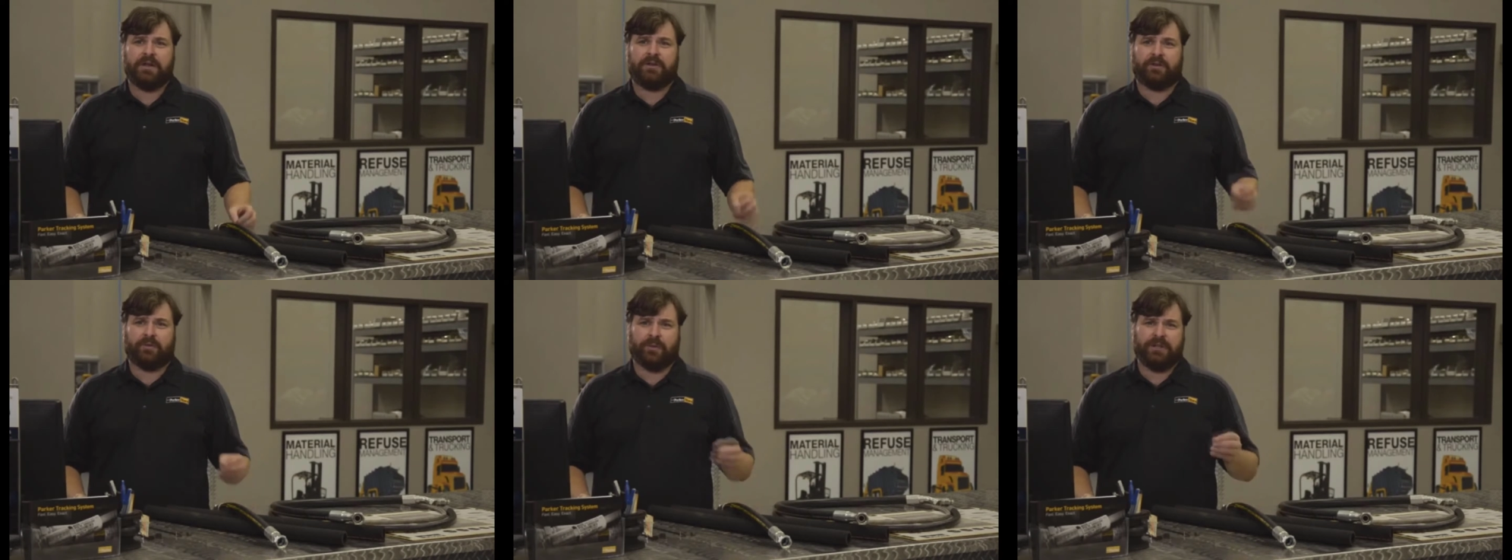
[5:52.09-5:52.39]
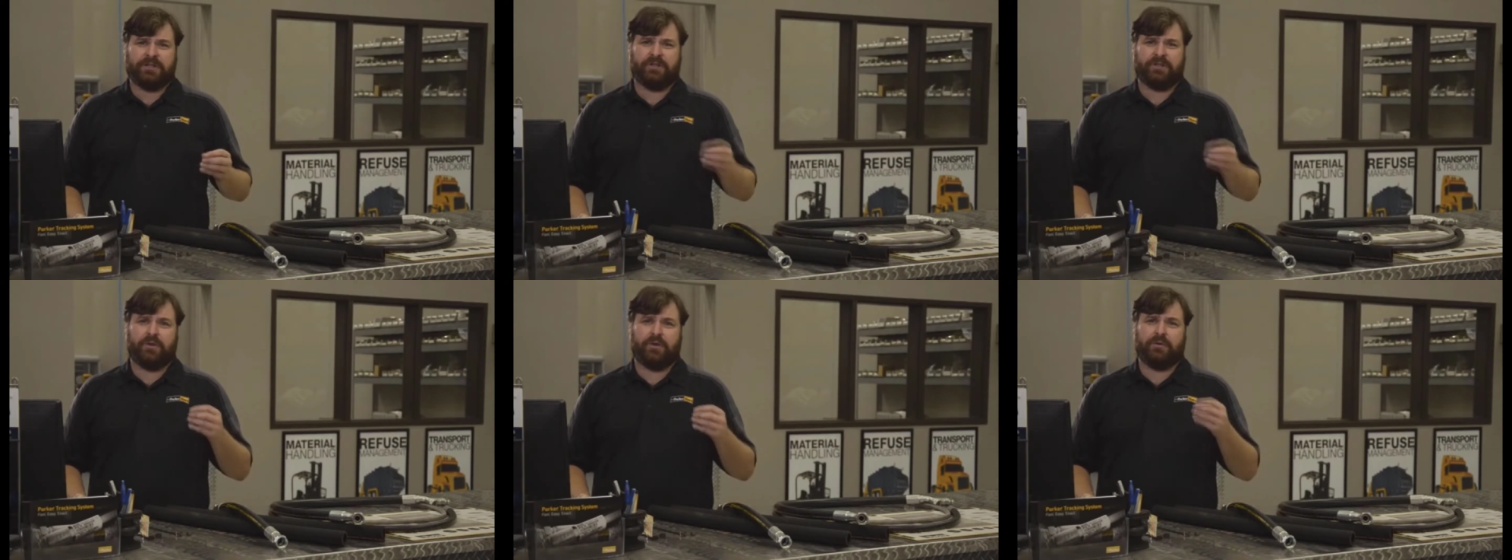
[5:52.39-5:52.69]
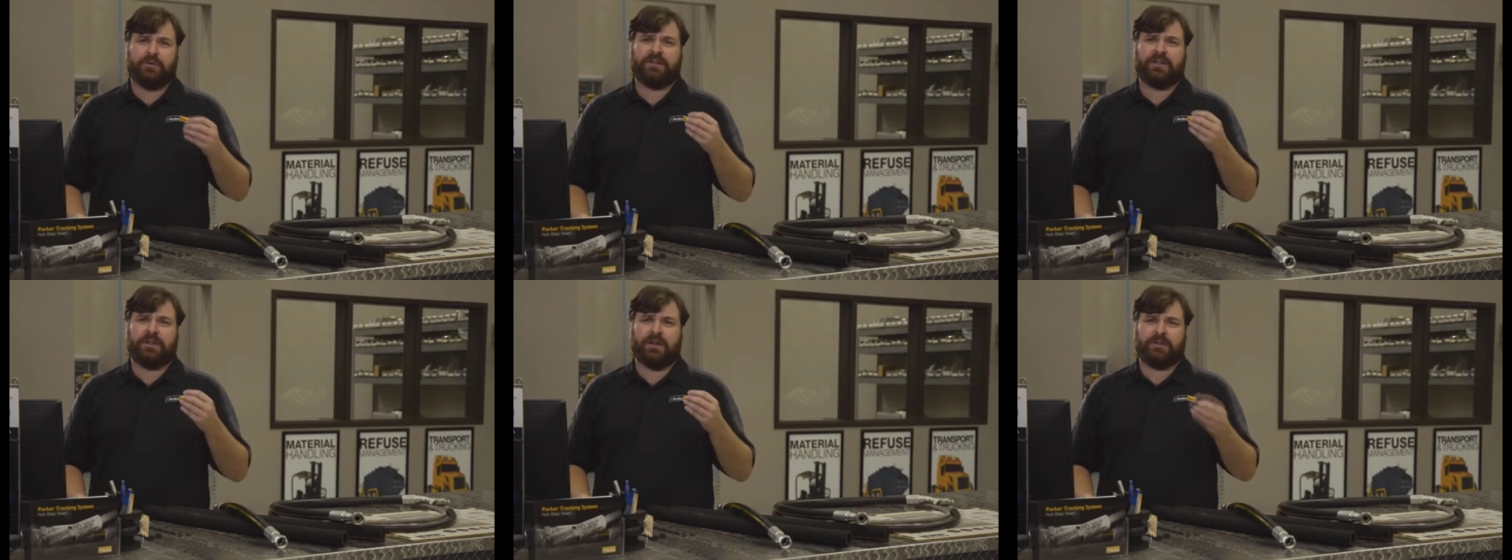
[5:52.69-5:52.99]
To reach the
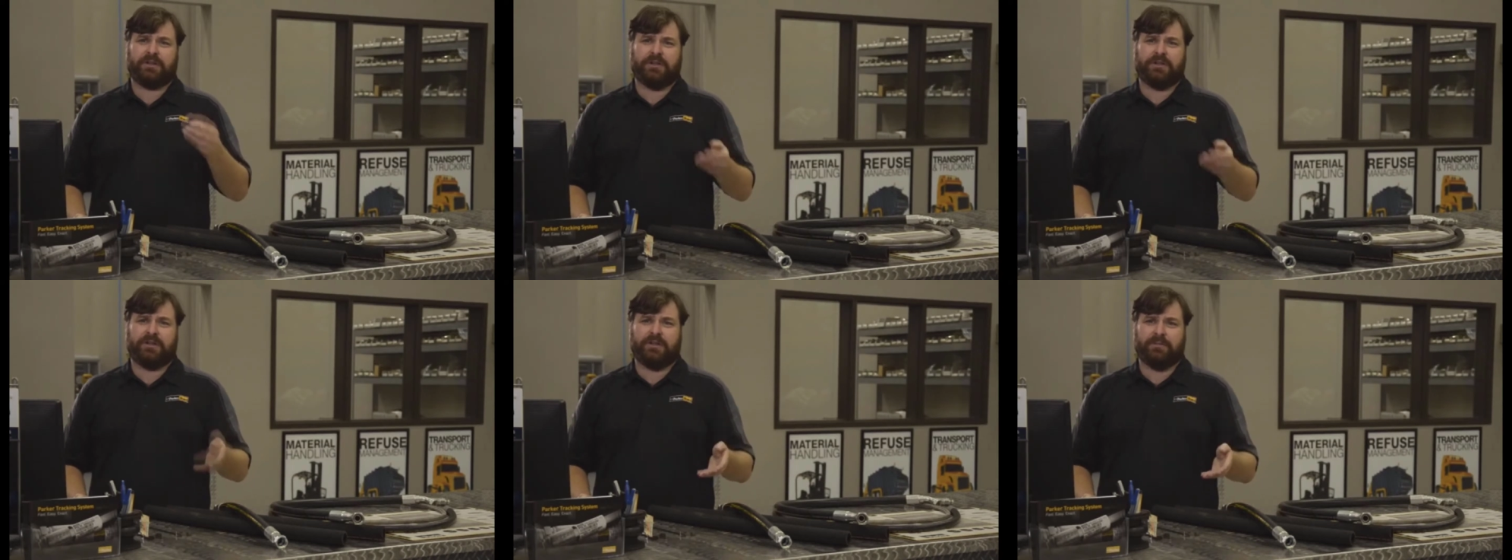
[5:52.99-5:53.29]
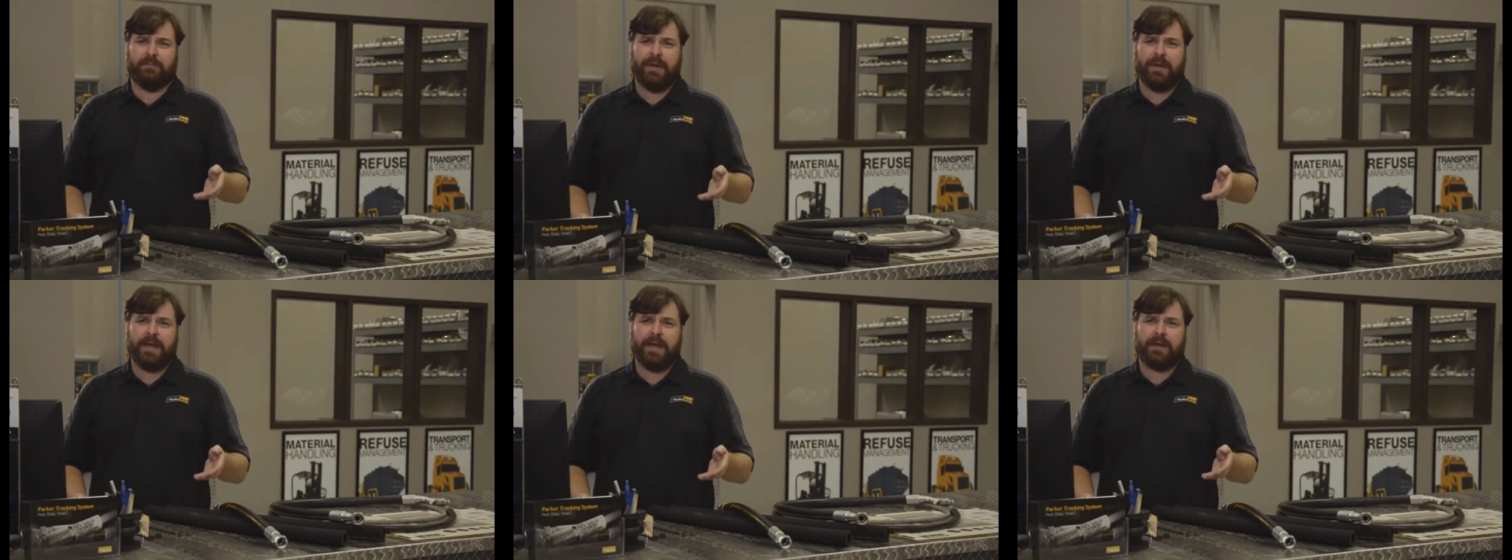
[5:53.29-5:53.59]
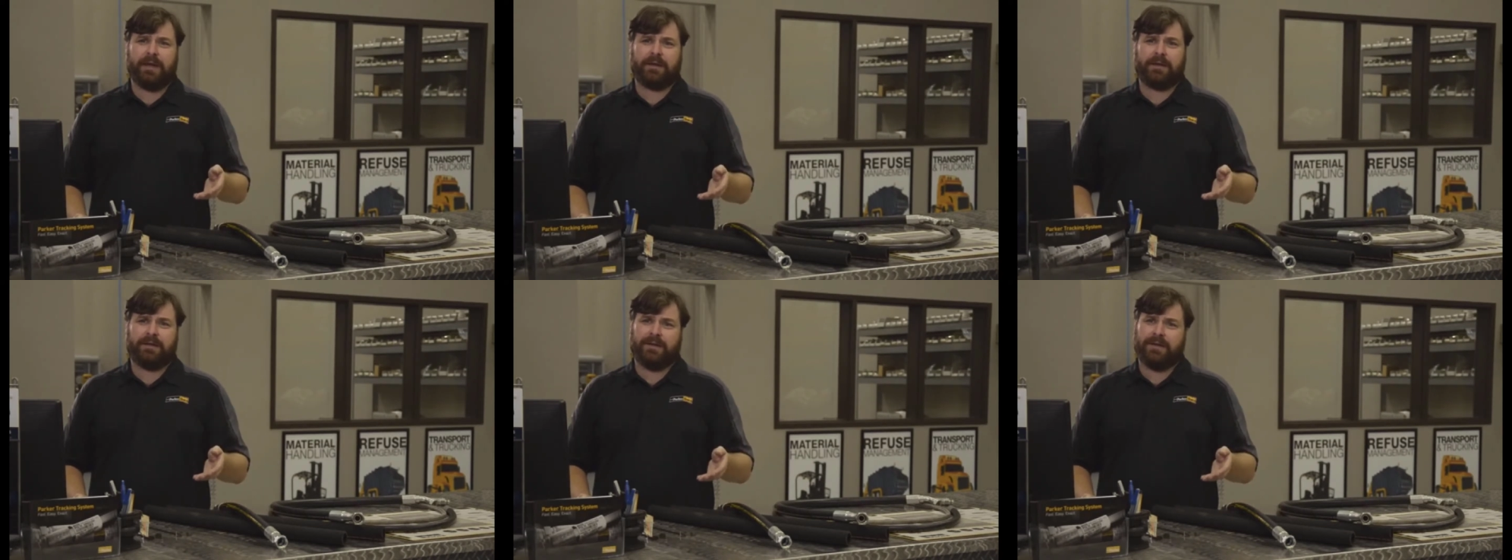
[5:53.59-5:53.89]
hose connections in
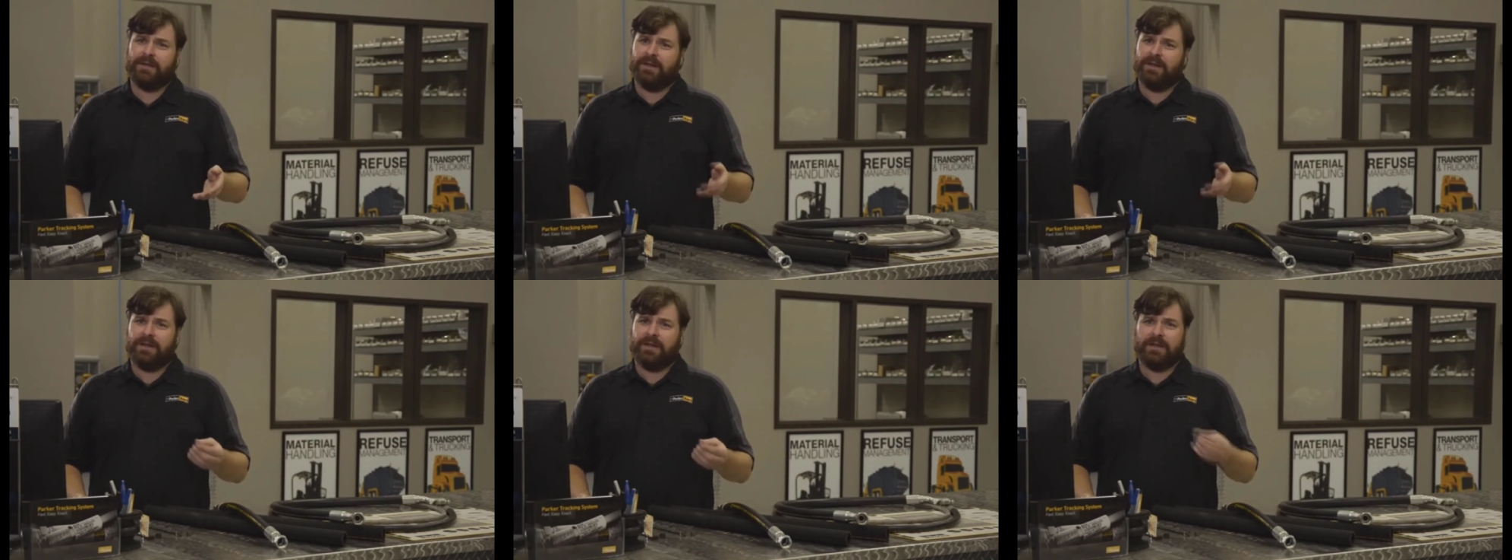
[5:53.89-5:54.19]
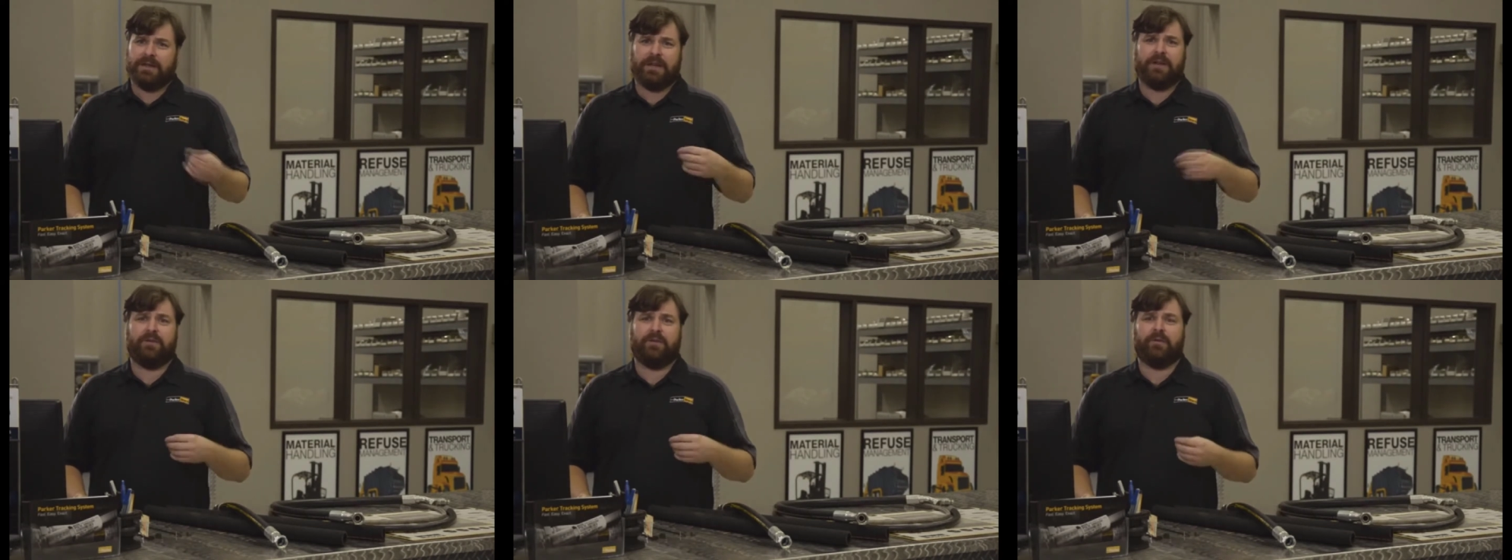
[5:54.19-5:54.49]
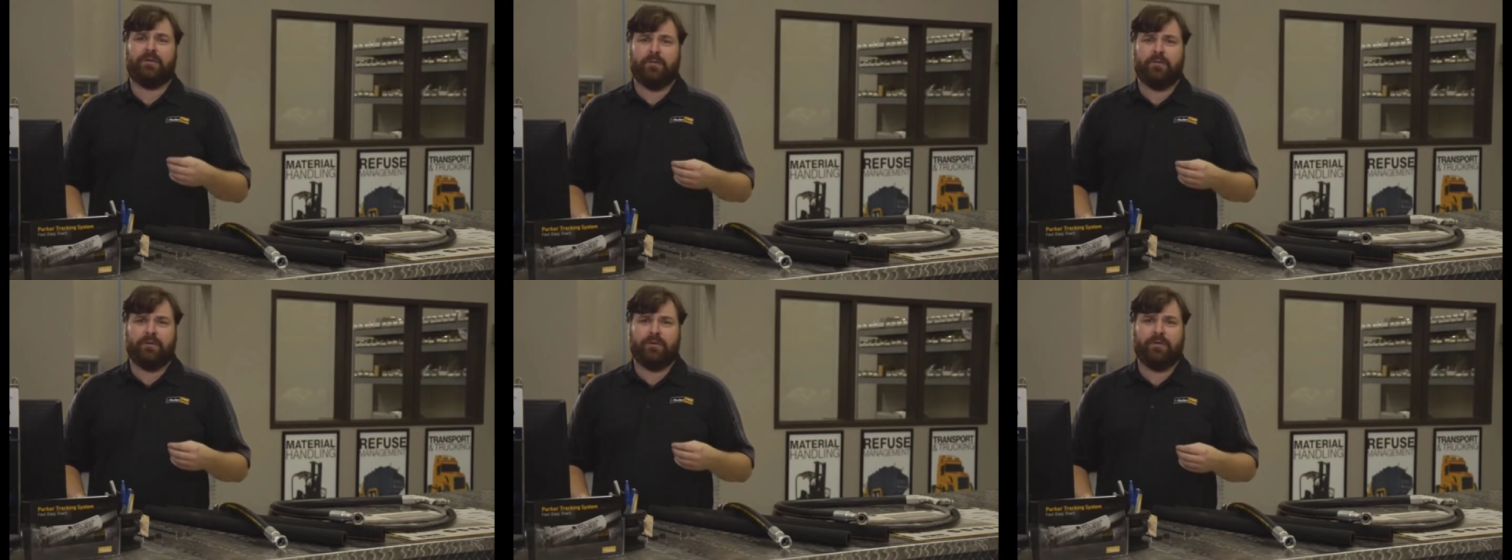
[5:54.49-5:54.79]
back, you need to
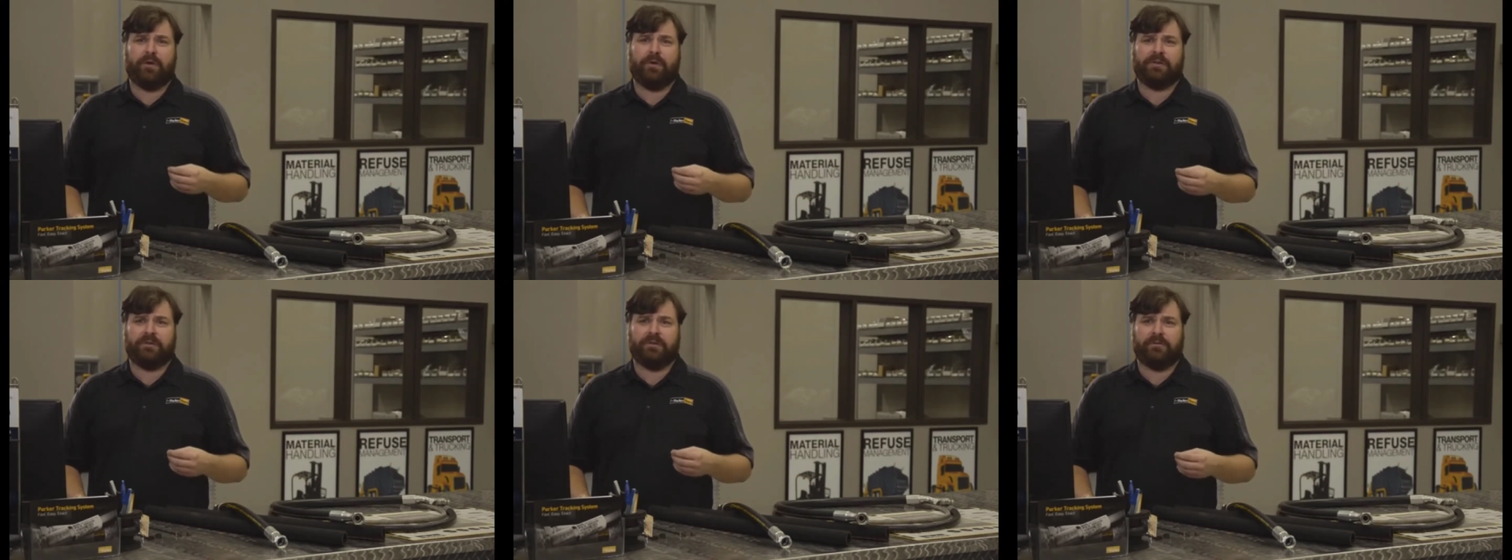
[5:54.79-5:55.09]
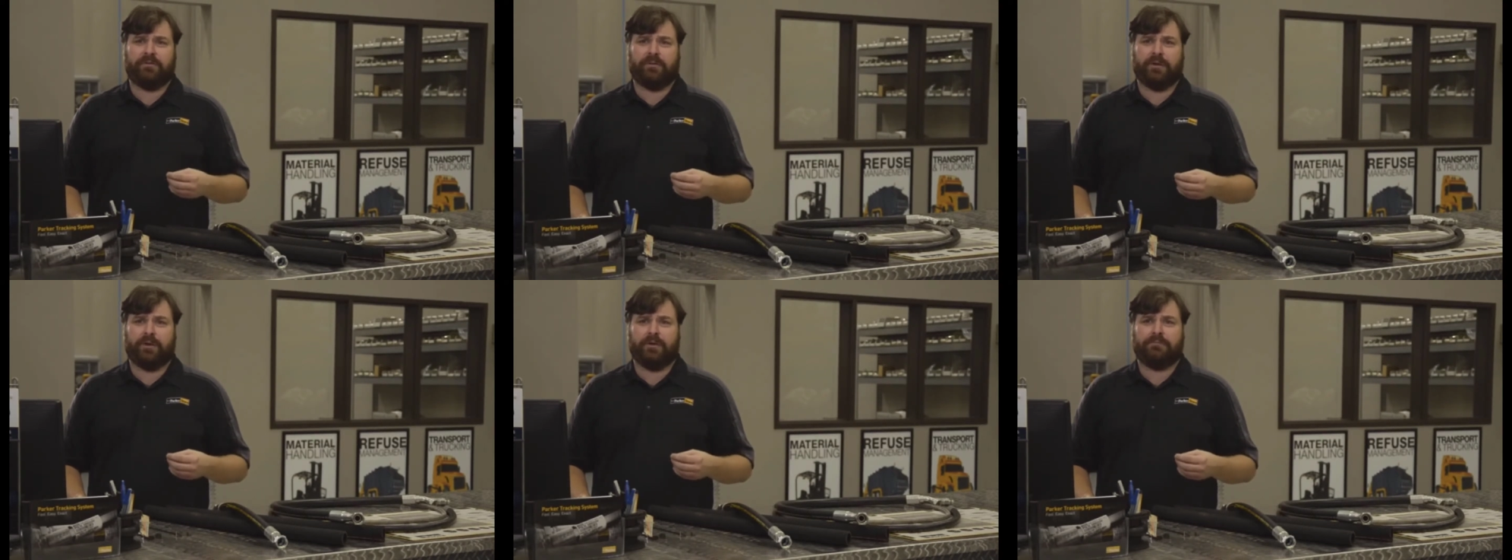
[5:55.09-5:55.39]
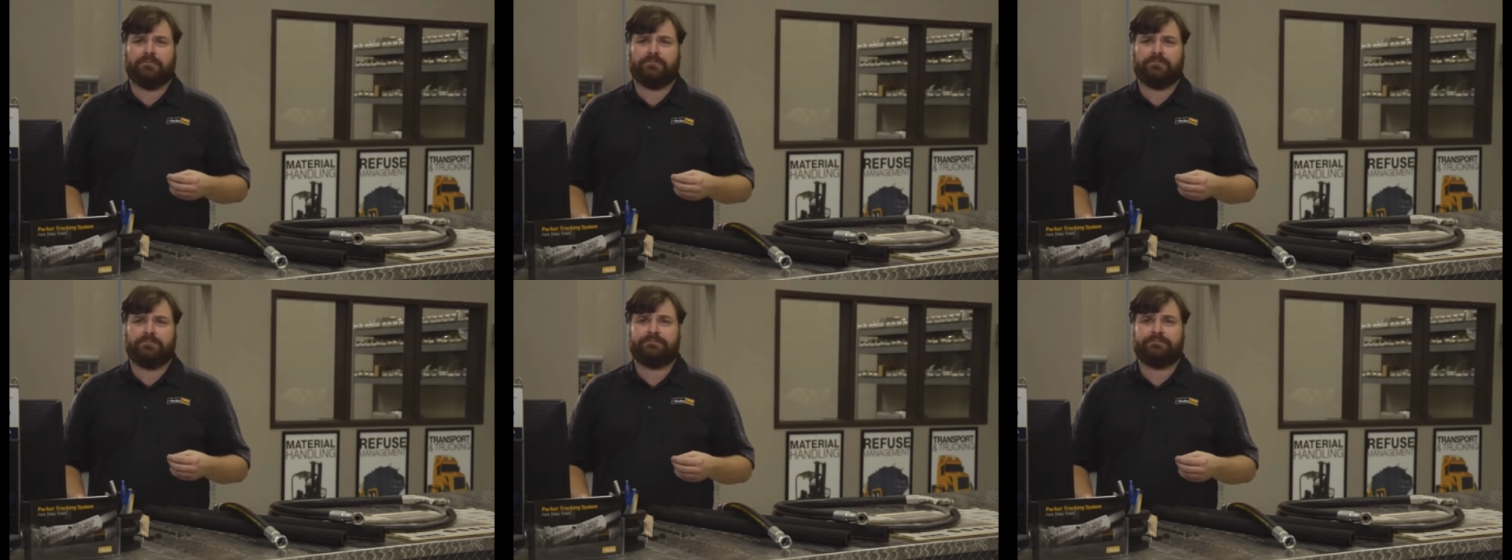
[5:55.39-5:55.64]
remove those in front.